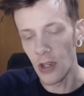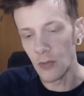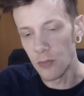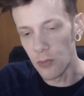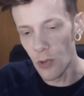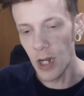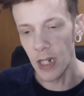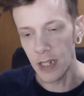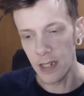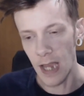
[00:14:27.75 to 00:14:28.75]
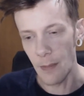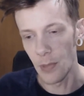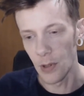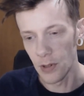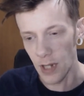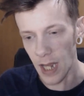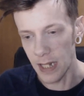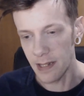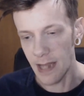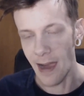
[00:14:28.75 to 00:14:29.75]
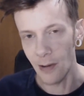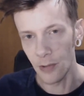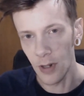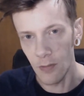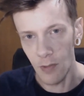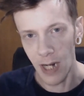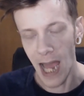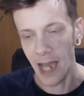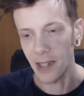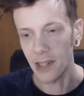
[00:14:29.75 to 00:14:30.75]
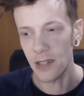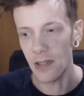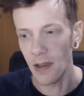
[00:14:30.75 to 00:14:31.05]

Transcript: is really tempered and down and relaxed.